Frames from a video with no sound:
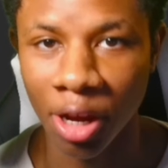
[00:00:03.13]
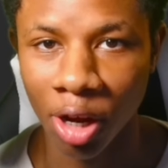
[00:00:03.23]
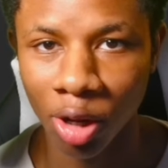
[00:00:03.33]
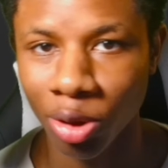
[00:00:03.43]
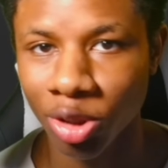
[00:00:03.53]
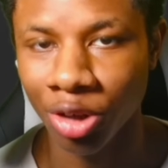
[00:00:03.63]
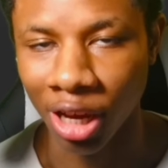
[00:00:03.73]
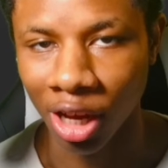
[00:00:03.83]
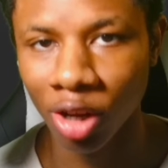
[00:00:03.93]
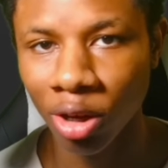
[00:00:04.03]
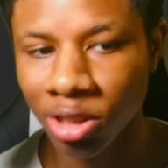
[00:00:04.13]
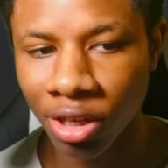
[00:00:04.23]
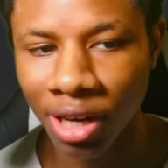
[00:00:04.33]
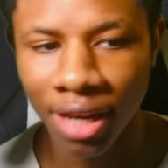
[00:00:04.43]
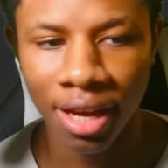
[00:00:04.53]
closer and closer,
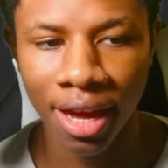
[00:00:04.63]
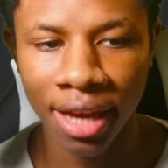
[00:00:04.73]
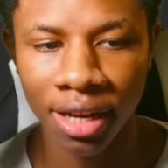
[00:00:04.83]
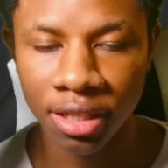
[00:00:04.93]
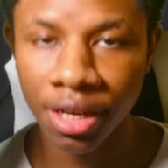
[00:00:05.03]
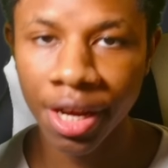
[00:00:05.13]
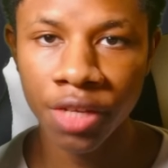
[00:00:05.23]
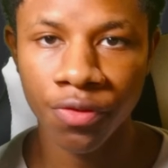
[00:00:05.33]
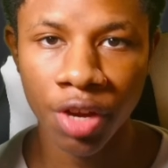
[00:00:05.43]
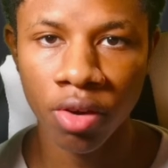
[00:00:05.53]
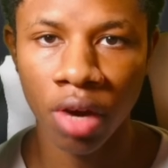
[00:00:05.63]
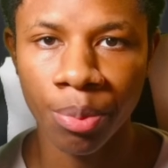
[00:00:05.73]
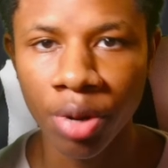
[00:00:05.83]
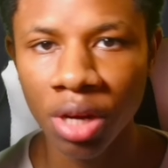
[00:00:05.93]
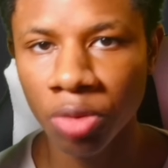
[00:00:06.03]
and in today's video I'm
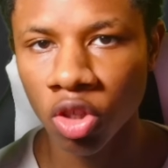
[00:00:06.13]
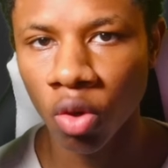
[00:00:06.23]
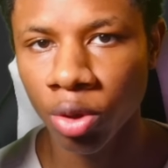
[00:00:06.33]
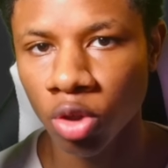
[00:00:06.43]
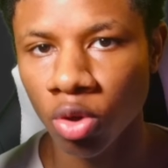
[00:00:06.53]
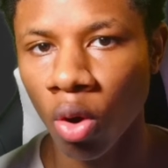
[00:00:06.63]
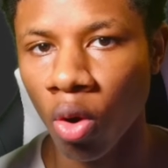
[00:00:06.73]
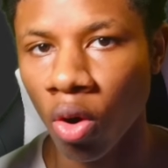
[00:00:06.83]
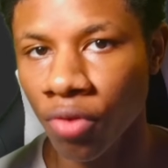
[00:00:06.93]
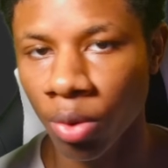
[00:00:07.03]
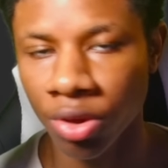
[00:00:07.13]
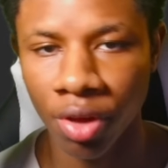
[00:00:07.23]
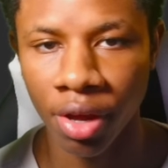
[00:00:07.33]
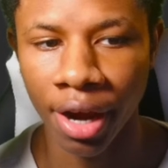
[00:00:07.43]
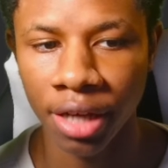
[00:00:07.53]
pretty much going to go over with you
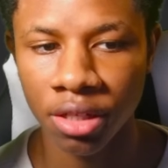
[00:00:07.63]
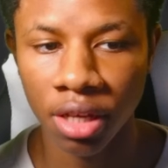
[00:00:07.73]
guys